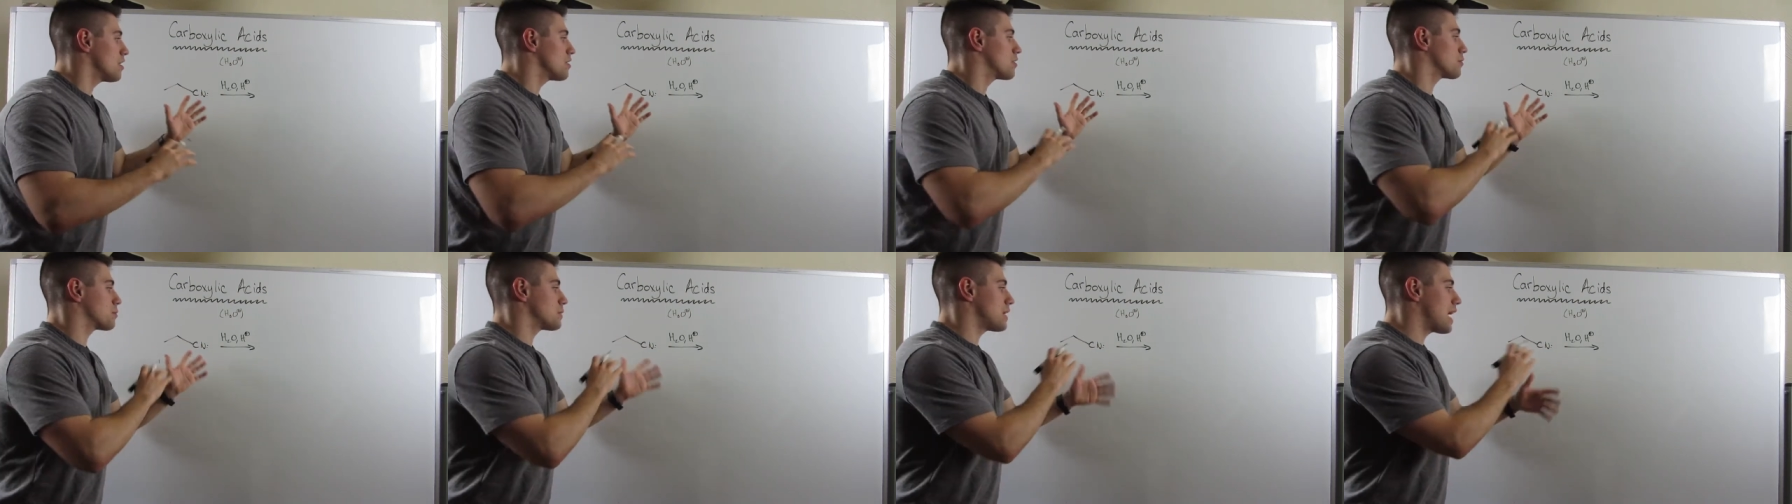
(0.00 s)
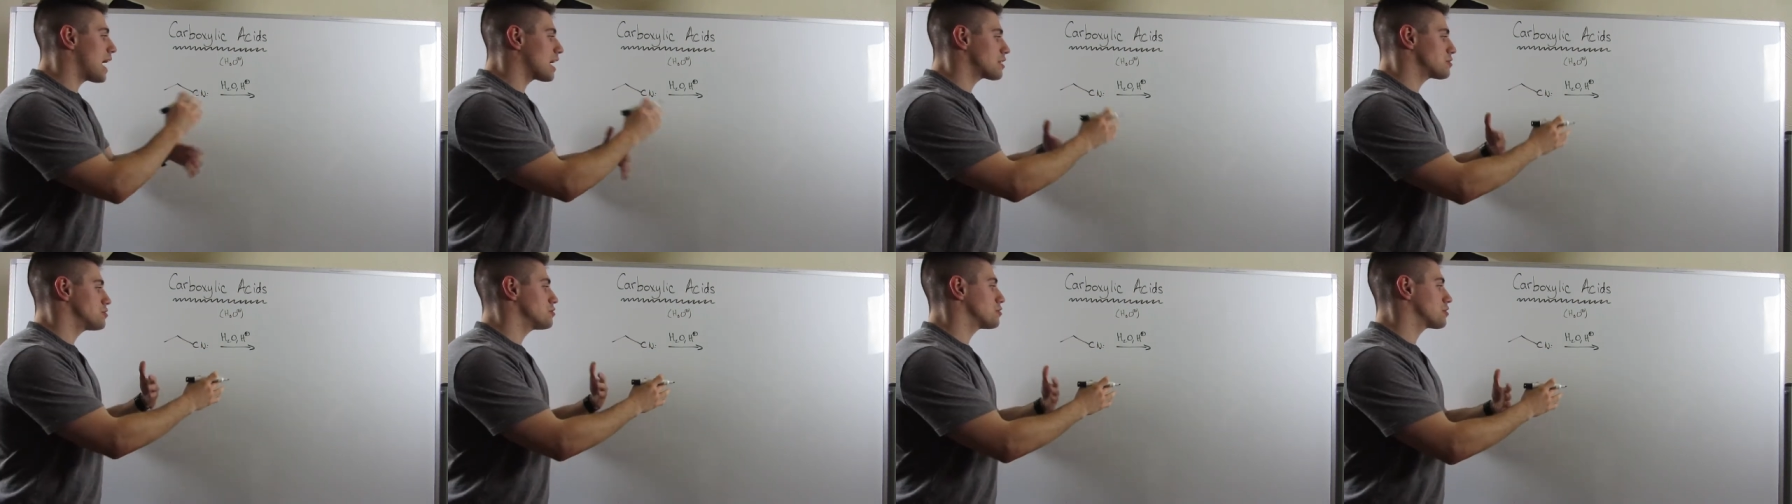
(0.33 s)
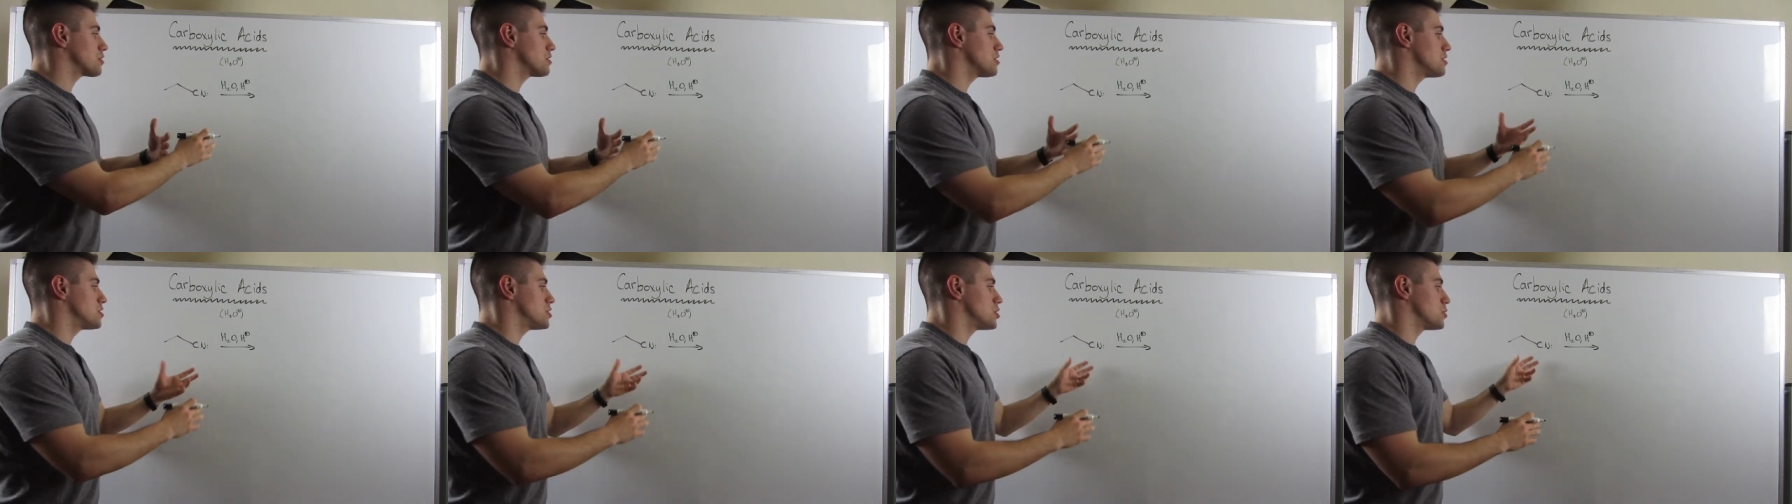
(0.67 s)
The reaction you're
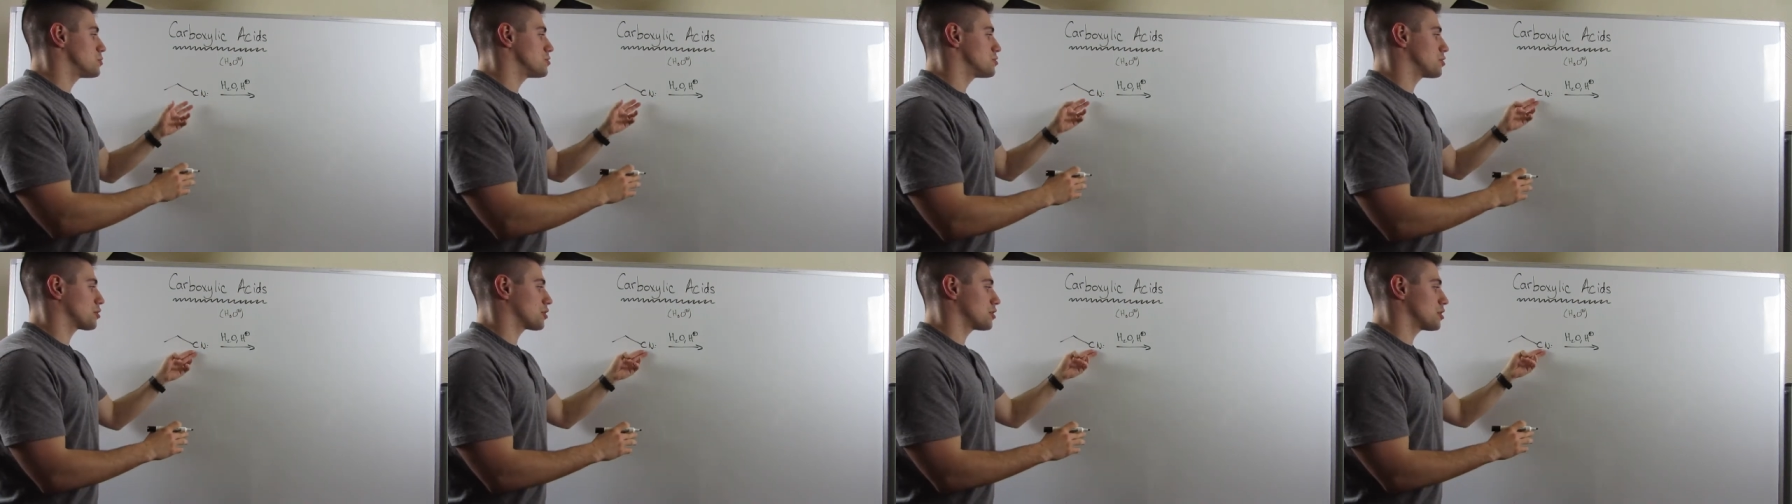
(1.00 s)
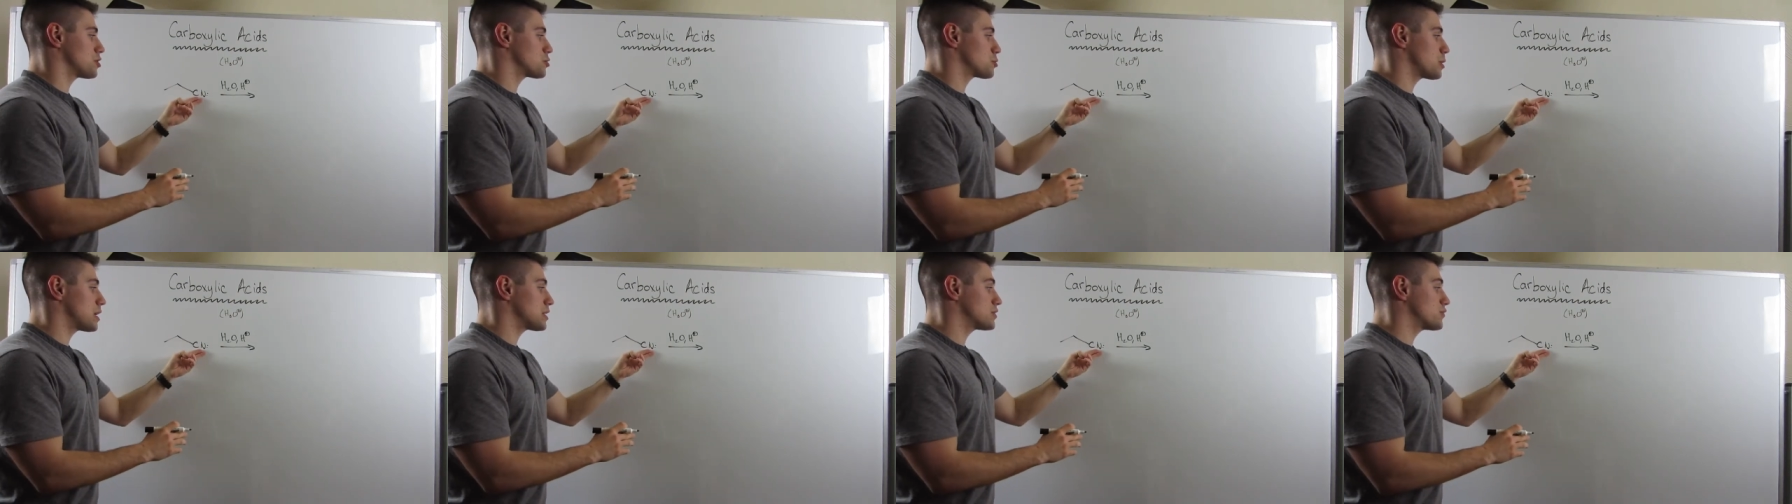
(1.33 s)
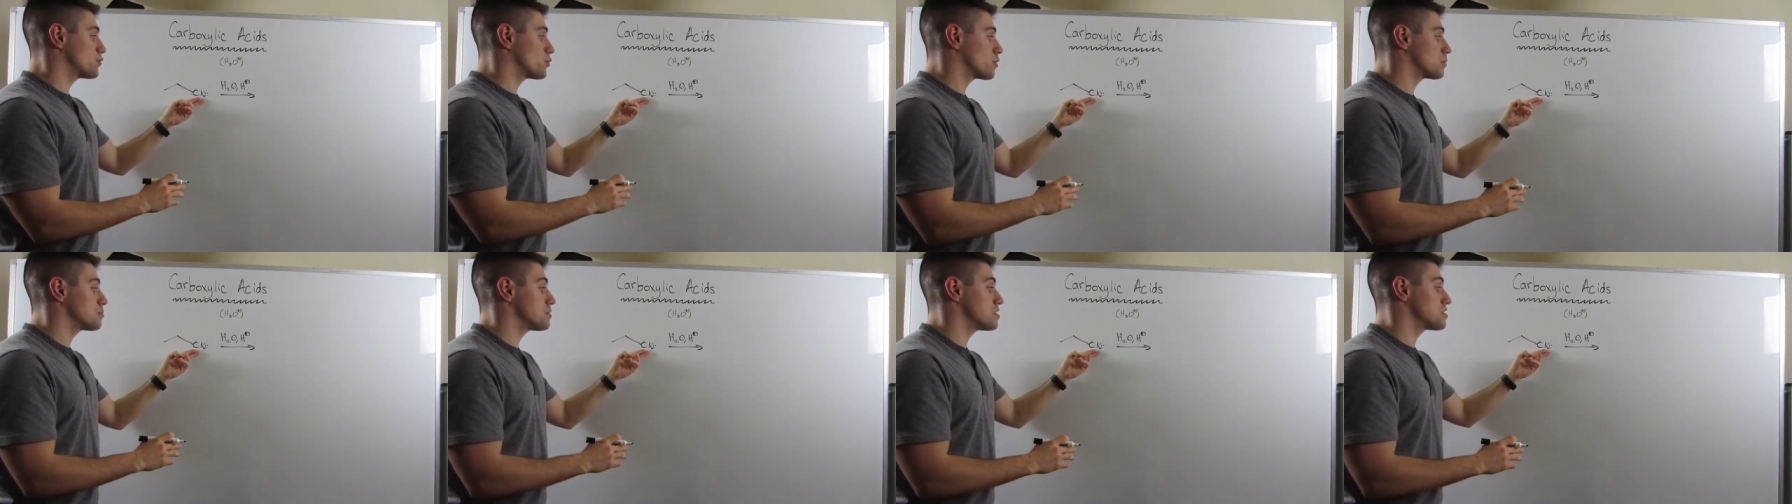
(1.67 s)
going to do is you're going to
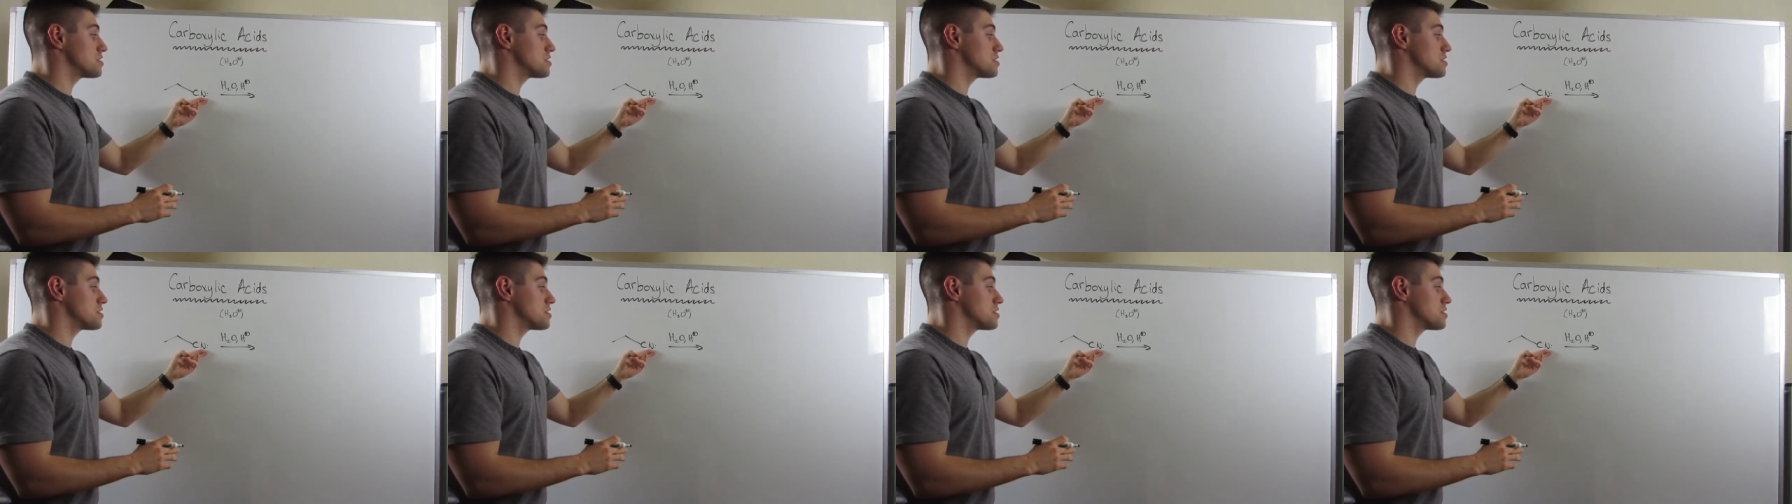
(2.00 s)
transform